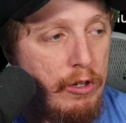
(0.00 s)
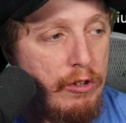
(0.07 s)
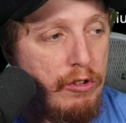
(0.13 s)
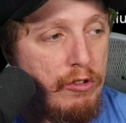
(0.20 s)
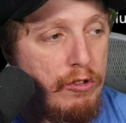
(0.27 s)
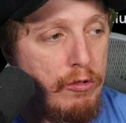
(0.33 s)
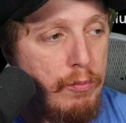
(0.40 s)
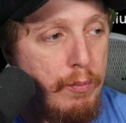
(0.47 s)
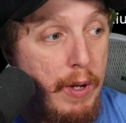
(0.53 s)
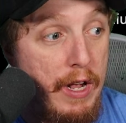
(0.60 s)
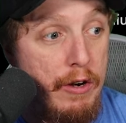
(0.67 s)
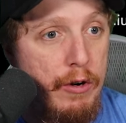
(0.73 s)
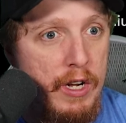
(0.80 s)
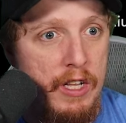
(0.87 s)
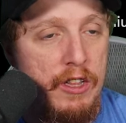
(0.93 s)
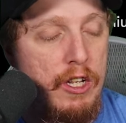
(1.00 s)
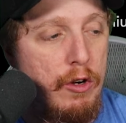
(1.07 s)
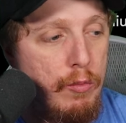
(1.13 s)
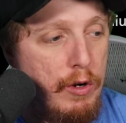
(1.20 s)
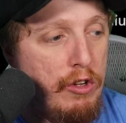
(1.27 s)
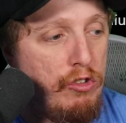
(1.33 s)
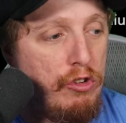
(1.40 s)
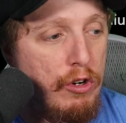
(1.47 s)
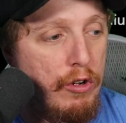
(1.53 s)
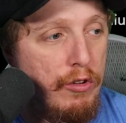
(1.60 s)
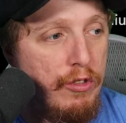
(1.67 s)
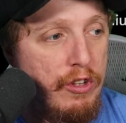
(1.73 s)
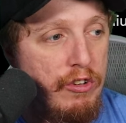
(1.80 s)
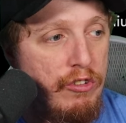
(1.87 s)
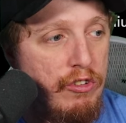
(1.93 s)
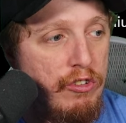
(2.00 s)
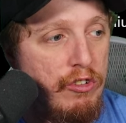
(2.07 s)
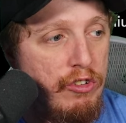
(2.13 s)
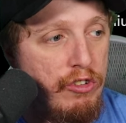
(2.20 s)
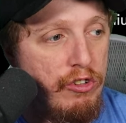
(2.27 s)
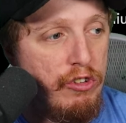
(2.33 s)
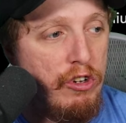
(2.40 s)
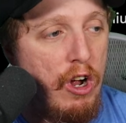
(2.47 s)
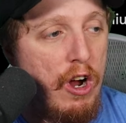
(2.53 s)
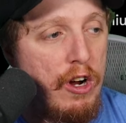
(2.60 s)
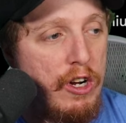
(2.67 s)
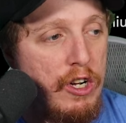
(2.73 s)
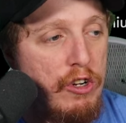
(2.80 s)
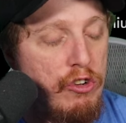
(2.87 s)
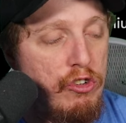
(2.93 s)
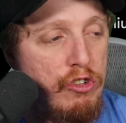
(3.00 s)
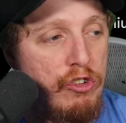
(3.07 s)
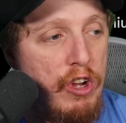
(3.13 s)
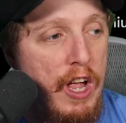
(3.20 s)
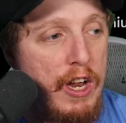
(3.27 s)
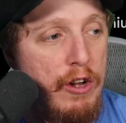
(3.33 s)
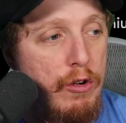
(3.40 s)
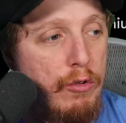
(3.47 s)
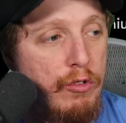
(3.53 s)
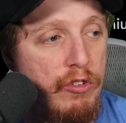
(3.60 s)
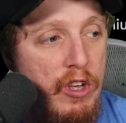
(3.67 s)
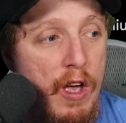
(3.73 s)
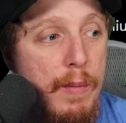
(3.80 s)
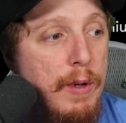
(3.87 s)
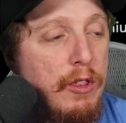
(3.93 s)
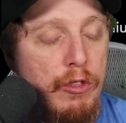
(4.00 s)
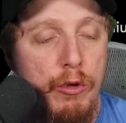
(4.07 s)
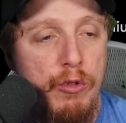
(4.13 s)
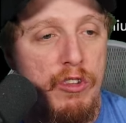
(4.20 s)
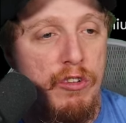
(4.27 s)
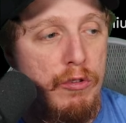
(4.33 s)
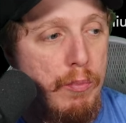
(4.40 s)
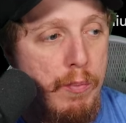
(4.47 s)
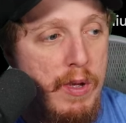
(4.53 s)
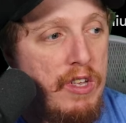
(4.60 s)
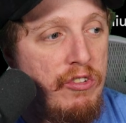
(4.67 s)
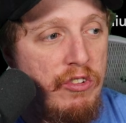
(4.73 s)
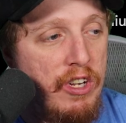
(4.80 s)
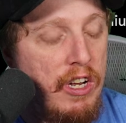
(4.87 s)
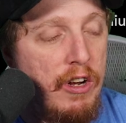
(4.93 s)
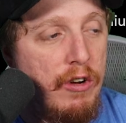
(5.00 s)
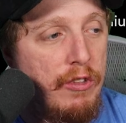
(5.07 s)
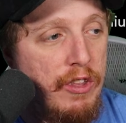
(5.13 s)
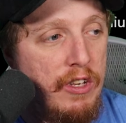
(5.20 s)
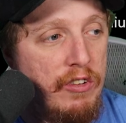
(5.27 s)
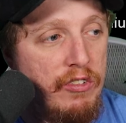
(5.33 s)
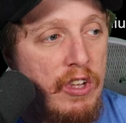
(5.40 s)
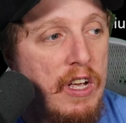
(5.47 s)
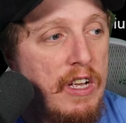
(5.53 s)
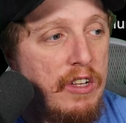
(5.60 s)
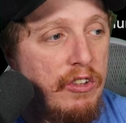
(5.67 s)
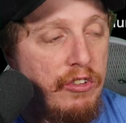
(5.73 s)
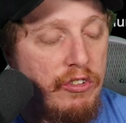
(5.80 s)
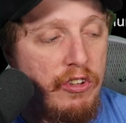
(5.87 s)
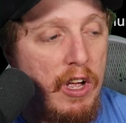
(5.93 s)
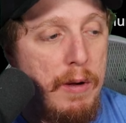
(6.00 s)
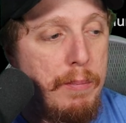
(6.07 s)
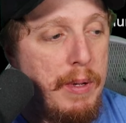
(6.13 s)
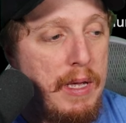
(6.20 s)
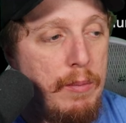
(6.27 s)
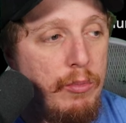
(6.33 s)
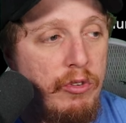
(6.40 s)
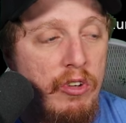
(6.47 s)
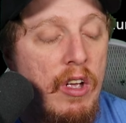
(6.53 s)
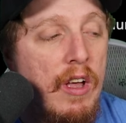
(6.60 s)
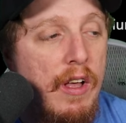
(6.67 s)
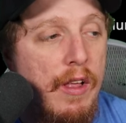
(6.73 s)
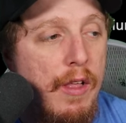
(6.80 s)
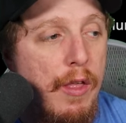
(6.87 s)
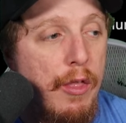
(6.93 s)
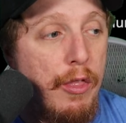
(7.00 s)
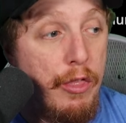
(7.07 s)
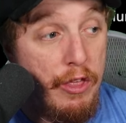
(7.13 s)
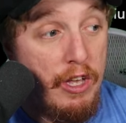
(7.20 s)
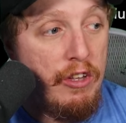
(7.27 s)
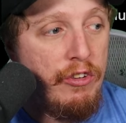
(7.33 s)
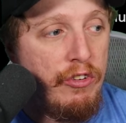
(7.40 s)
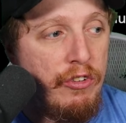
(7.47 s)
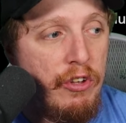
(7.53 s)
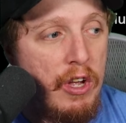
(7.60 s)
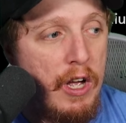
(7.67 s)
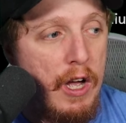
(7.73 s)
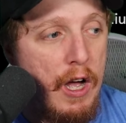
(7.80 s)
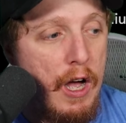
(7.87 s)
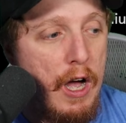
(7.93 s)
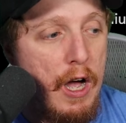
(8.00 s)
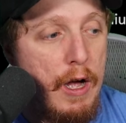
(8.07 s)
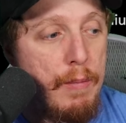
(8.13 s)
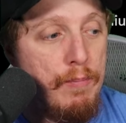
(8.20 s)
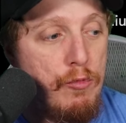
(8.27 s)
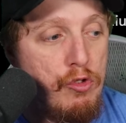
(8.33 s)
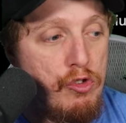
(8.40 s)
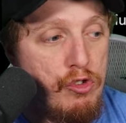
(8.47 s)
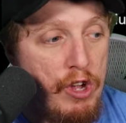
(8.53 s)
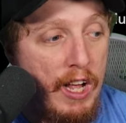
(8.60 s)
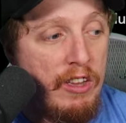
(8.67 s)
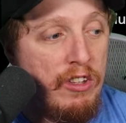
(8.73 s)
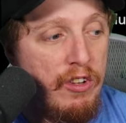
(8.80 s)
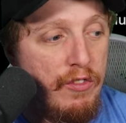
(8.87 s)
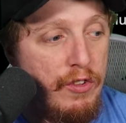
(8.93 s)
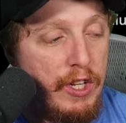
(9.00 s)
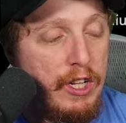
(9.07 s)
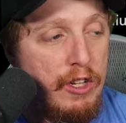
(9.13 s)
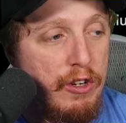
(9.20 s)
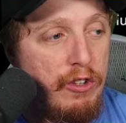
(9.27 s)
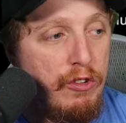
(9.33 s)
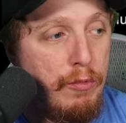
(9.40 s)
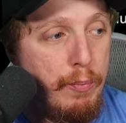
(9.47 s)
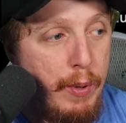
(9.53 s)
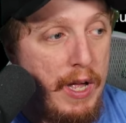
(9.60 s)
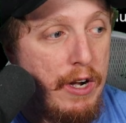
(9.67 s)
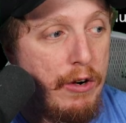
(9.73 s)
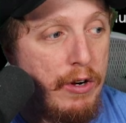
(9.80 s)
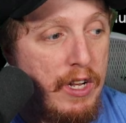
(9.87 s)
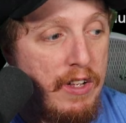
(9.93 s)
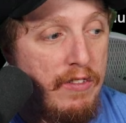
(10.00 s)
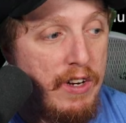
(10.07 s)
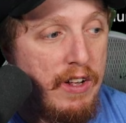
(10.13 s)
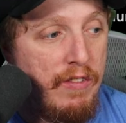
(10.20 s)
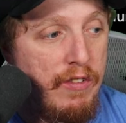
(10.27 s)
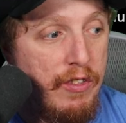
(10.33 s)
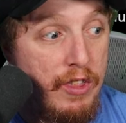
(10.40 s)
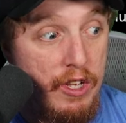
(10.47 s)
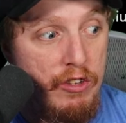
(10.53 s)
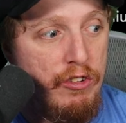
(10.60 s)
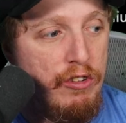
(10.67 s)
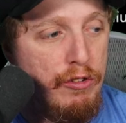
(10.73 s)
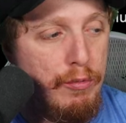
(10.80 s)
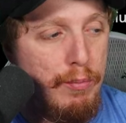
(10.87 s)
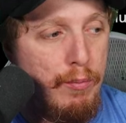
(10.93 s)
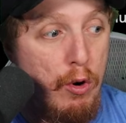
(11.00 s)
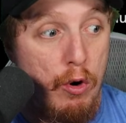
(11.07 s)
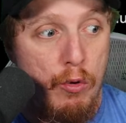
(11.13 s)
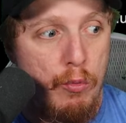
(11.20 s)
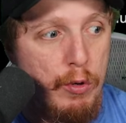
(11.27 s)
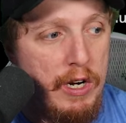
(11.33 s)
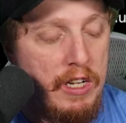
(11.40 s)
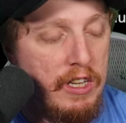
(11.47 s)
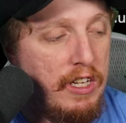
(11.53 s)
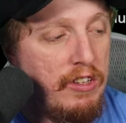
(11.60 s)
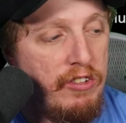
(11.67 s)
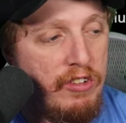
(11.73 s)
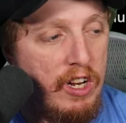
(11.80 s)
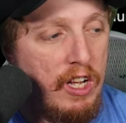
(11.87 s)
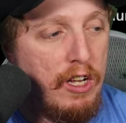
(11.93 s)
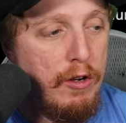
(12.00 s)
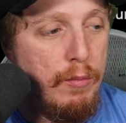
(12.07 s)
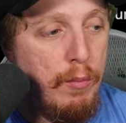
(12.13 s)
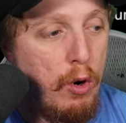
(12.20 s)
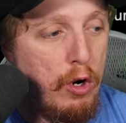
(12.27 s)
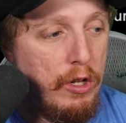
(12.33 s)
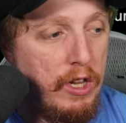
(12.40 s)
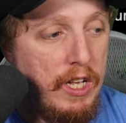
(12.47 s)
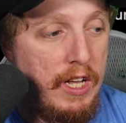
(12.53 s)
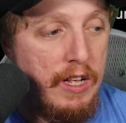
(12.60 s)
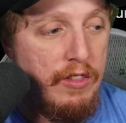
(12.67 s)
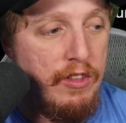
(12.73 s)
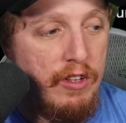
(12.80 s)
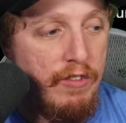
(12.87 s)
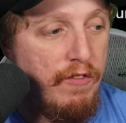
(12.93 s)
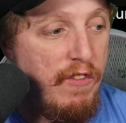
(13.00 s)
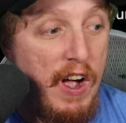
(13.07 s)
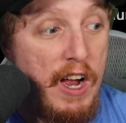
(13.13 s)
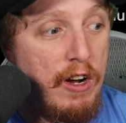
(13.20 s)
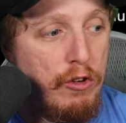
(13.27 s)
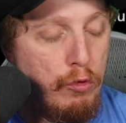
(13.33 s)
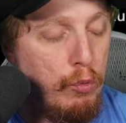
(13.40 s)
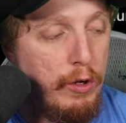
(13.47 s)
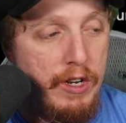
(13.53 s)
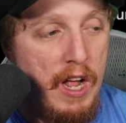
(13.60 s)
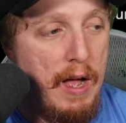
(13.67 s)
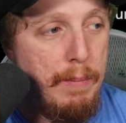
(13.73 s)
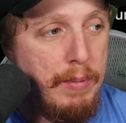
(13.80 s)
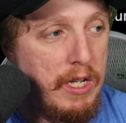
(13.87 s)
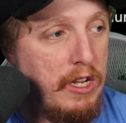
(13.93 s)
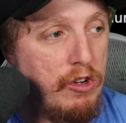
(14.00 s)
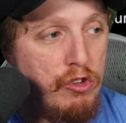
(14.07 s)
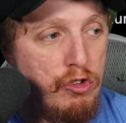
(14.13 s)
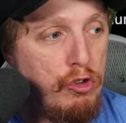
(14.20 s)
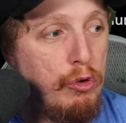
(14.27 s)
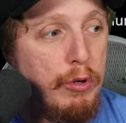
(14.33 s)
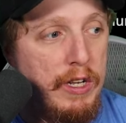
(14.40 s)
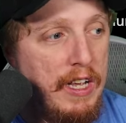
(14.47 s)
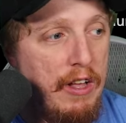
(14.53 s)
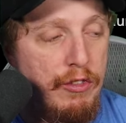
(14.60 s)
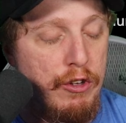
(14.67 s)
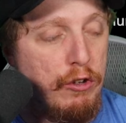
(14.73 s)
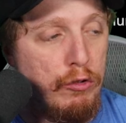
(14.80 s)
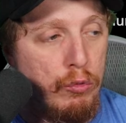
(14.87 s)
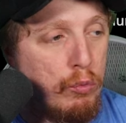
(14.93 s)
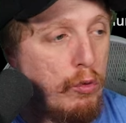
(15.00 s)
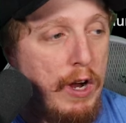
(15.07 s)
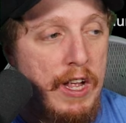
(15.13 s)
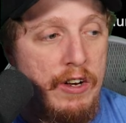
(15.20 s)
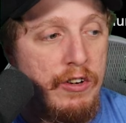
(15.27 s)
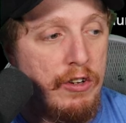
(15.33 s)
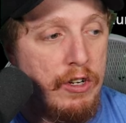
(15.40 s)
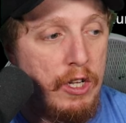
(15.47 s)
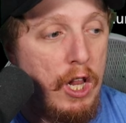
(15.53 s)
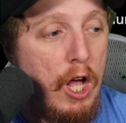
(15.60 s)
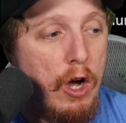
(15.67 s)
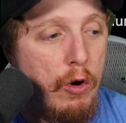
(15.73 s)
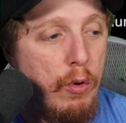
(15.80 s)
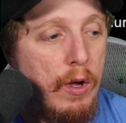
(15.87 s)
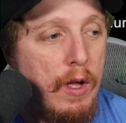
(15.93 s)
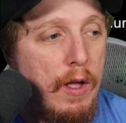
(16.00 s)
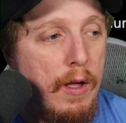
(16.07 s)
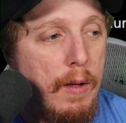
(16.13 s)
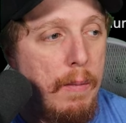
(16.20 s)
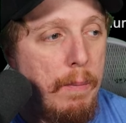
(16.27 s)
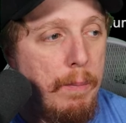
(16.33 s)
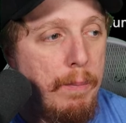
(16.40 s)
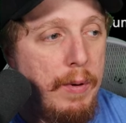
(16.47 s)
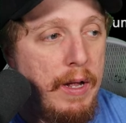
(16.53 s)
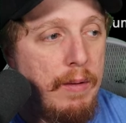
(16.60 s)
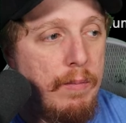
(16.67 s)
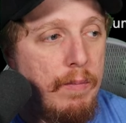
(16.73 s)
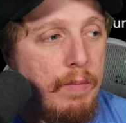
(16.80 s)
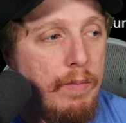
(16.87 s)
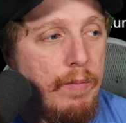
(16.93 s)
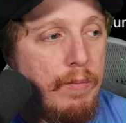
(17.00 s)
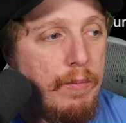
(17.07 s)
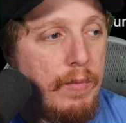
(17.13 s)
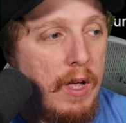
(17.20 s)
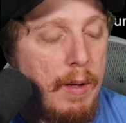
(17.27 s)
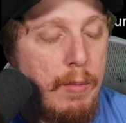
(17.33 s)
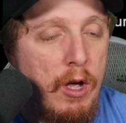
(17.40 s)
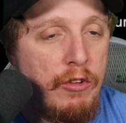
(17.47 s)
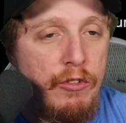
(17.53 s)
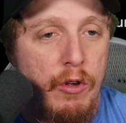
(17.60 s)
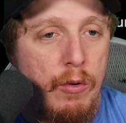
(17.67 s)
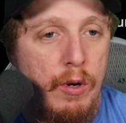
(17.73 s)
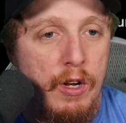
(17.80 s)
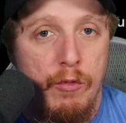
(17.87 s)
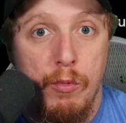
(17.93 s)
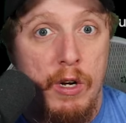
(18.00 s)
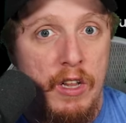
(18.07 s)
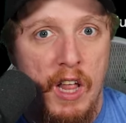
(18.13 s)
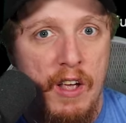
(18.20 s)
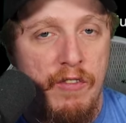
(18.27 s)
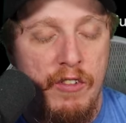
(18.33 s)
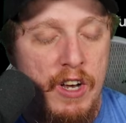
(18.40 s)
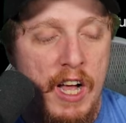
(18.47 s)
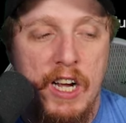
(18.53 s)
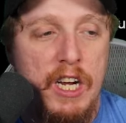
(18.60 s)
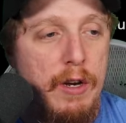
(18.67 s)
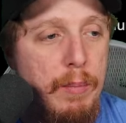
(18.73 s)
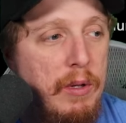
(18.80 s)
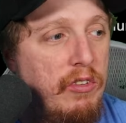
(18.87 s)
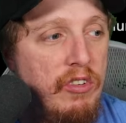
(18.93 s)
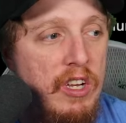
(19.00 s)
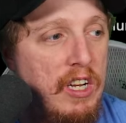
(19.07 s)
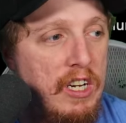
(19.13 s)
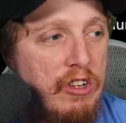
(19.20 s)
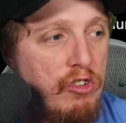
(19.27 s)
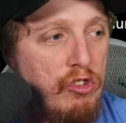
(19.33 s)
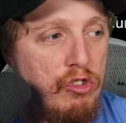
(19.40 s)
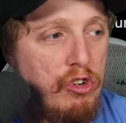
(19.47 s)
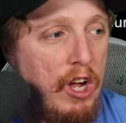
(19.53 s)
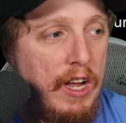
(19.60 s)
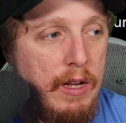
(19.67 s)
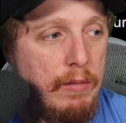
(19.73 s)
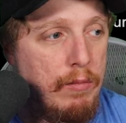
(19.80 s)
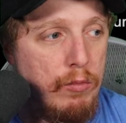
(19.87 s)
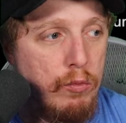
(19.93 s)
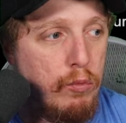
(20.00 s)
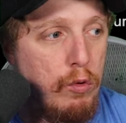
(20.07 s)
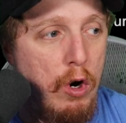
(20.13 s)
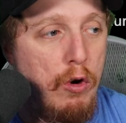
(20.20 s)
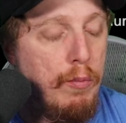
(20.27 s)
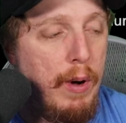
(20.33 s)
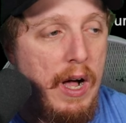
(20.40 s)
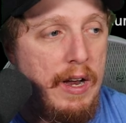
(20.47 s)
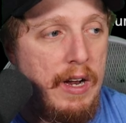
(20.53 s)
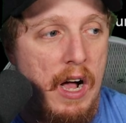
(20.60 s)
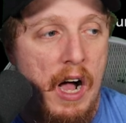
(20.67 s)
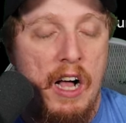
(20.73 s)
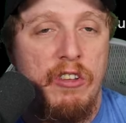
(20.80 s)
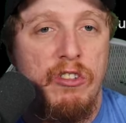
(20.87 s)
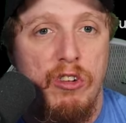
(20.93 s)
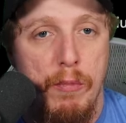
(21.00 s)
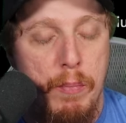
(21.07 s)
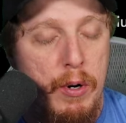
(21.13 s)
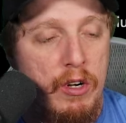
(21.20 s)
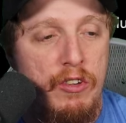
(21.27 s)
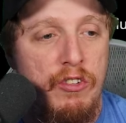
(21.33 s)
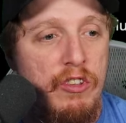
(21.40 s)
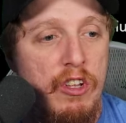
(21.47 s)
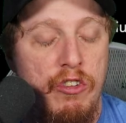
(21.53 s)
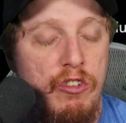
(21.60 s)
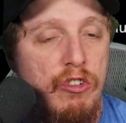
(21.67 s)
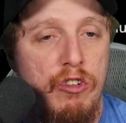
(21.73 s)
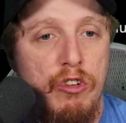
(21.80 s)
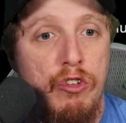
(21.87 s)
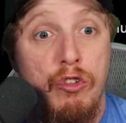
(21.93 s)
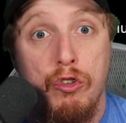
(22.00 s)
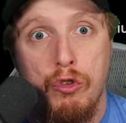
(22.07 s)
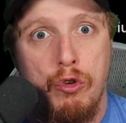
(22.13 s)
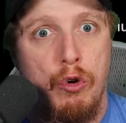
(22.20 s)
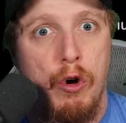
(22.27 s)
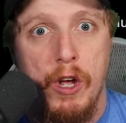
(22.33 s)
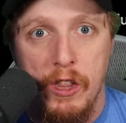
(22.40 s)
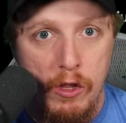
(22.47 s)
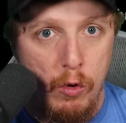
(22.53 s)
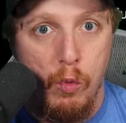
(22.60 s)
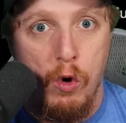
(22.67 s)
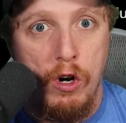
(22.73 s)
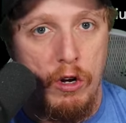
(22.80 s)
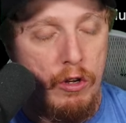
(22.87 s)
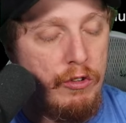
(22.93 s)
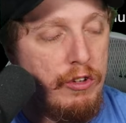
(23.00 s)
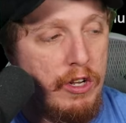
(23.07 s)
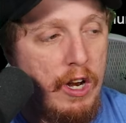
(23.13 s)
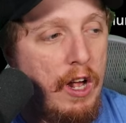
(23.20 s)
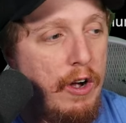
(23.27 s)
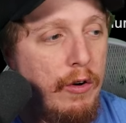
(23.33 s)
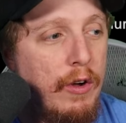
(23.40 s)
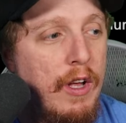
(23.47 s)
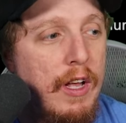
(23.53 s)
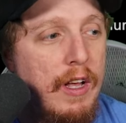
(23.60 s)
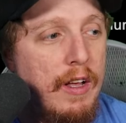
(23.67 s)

looks better in the original. This stark shadows coming through this mist here, these sunbeams. This objectively looks better, even if this is more realistic, more lit. The fires would not be shooting out this red glow, but I'm also in real life not going to be seeing a giant robot octopus that's destroying the world, you know?